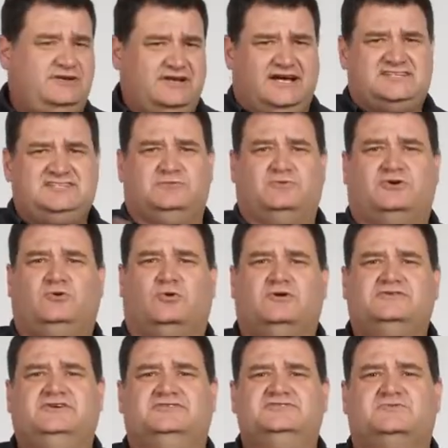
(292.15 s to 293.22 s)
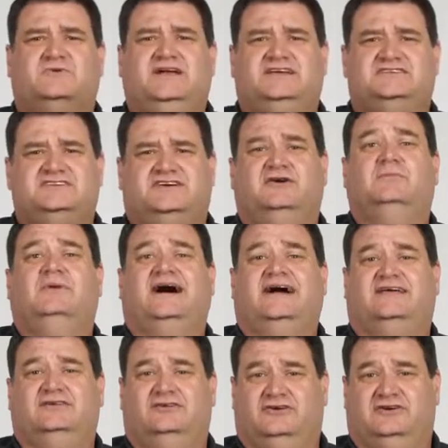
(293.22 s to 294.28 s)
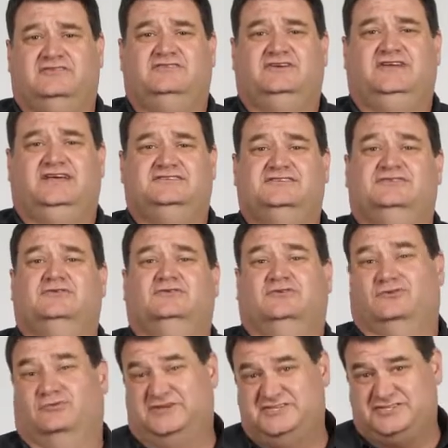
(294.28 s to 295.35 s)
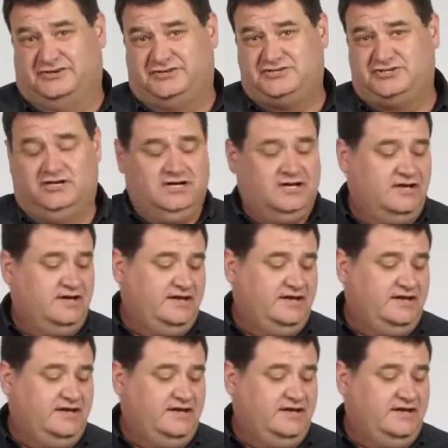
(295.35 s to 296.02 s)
you can actually record those readings and go back and look if you need to do a little research.